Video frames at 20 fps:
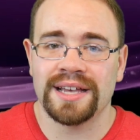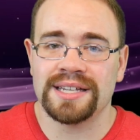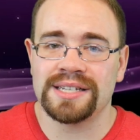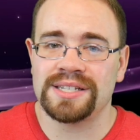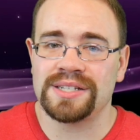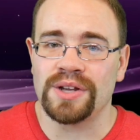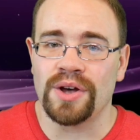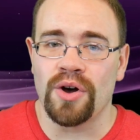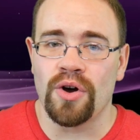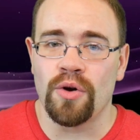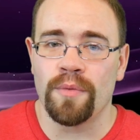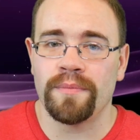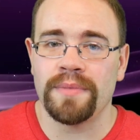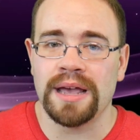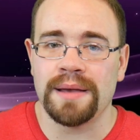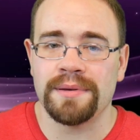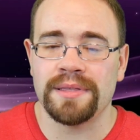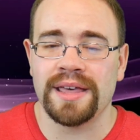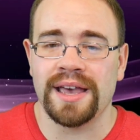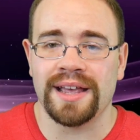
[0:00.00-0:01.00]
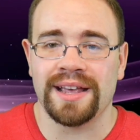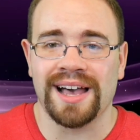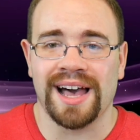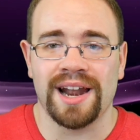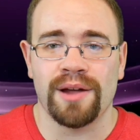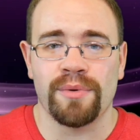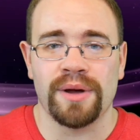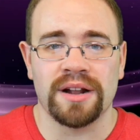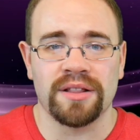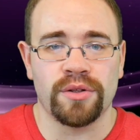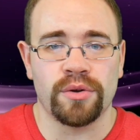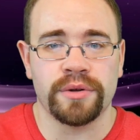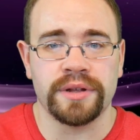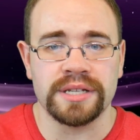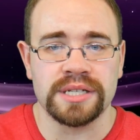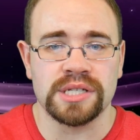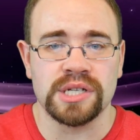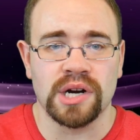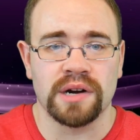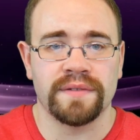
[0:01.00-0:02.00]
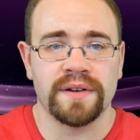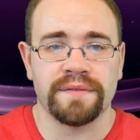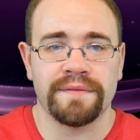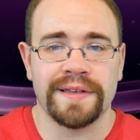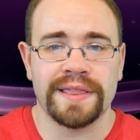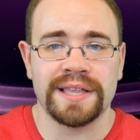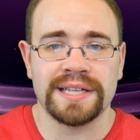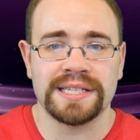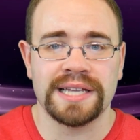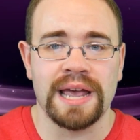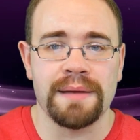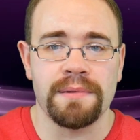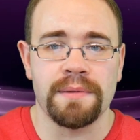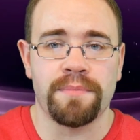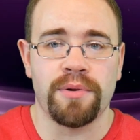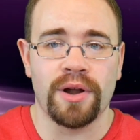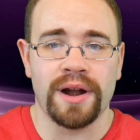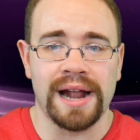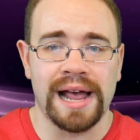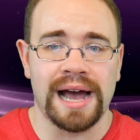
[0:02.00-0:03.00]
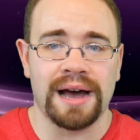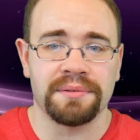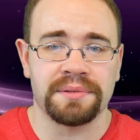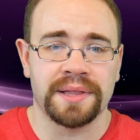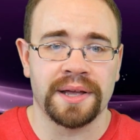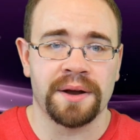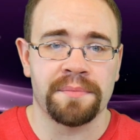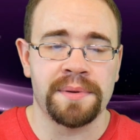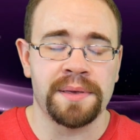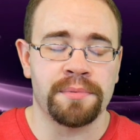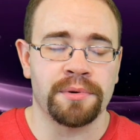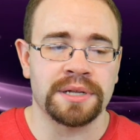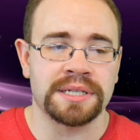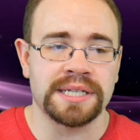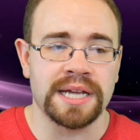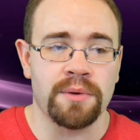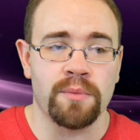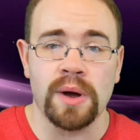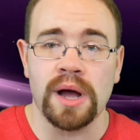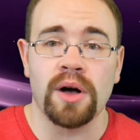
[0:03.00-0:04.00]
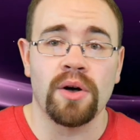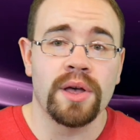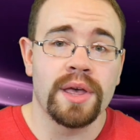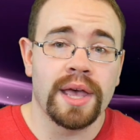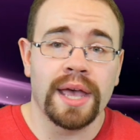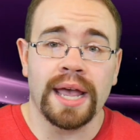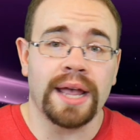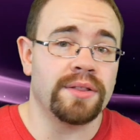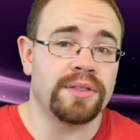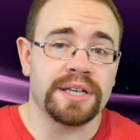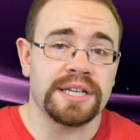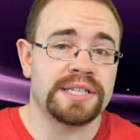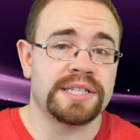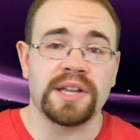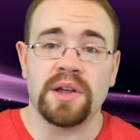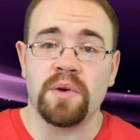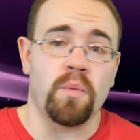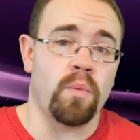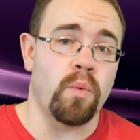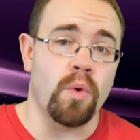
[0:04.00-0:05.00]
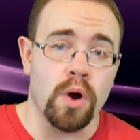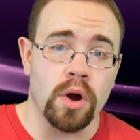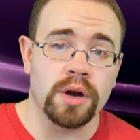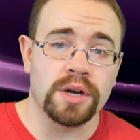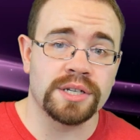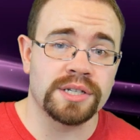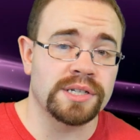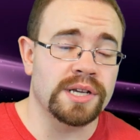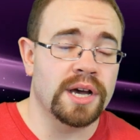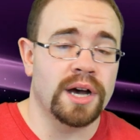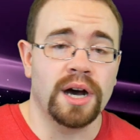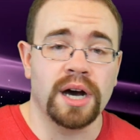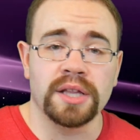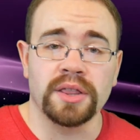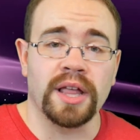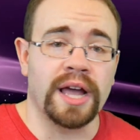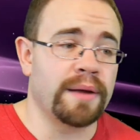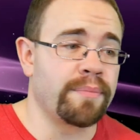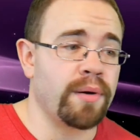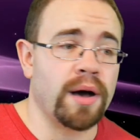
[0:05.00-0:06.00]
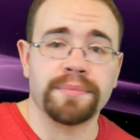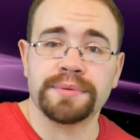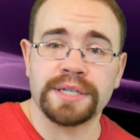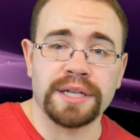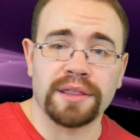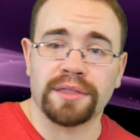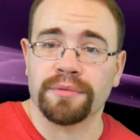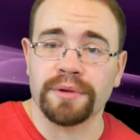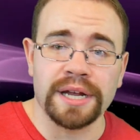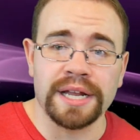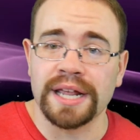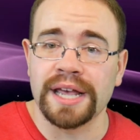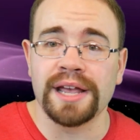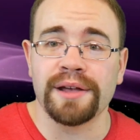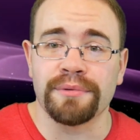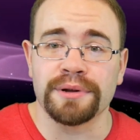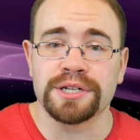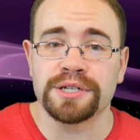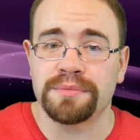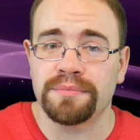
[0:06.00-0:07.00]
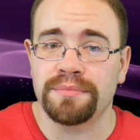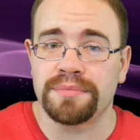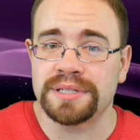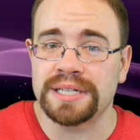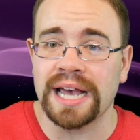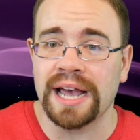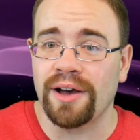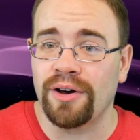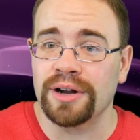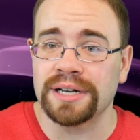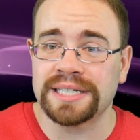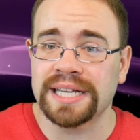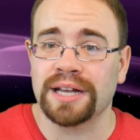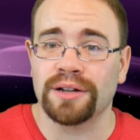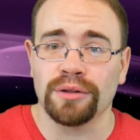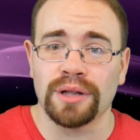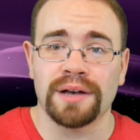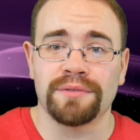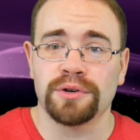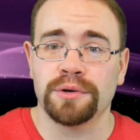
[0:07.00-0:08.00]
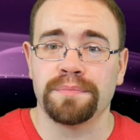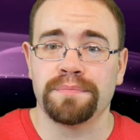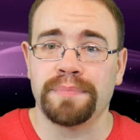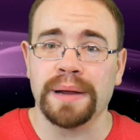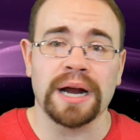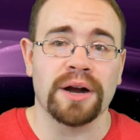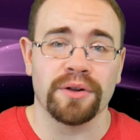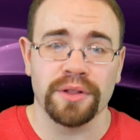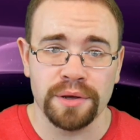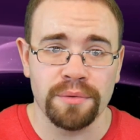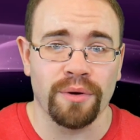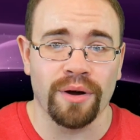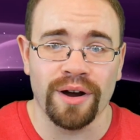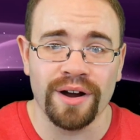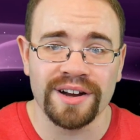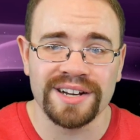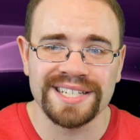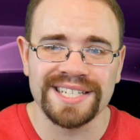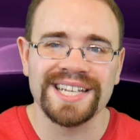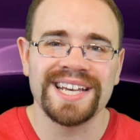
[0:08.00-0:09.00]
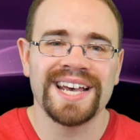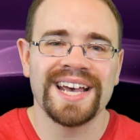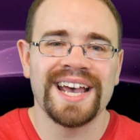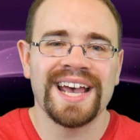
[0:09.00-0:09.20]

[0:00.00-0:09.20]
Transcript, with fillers: So maybe they kind of went a little conservative with this game to put it out there. People can say, well, at least it works, unlike Bubsy three D, which on a tech level barely worked.